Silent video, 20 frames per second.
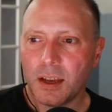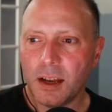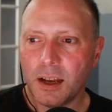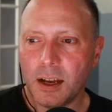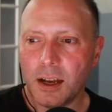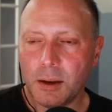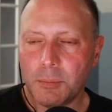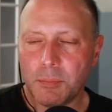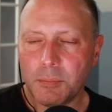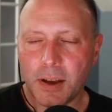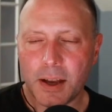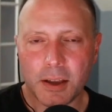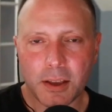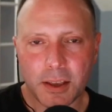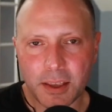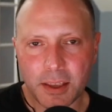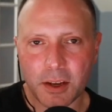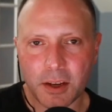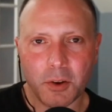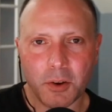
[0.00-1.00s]
Um,
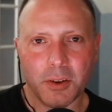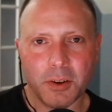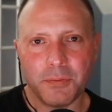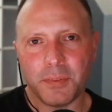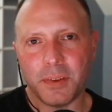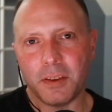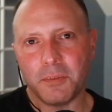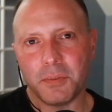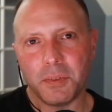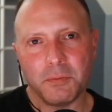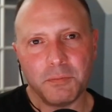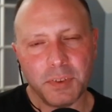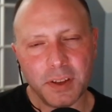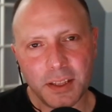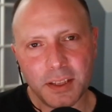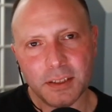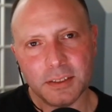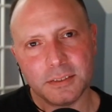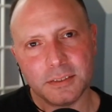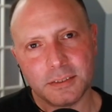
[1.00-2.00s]
I you know, if if
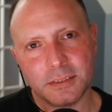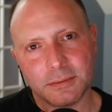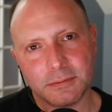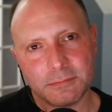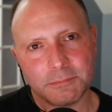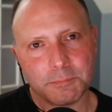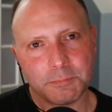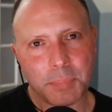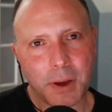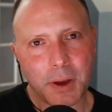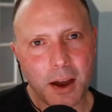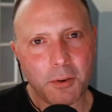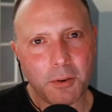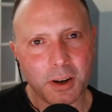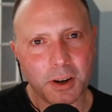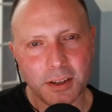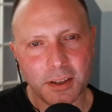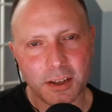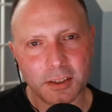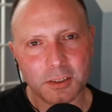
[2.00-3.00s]
Nvidia's power
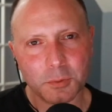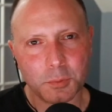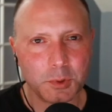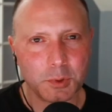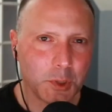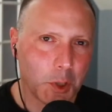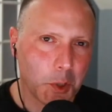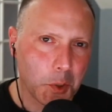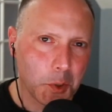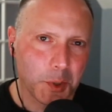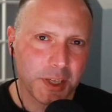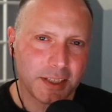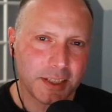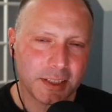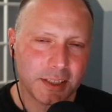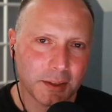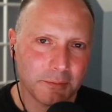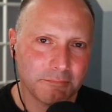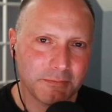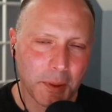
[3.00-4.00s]
connector was only
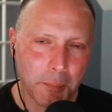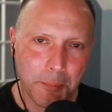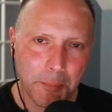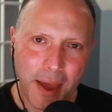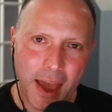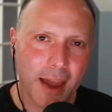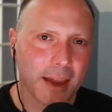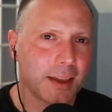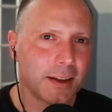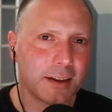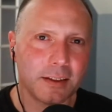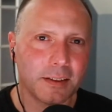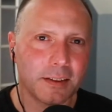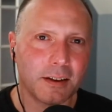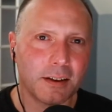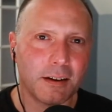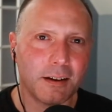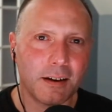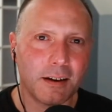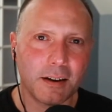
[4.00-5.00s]
at the the back end of the
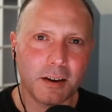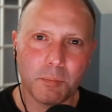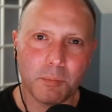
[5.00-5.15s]
card,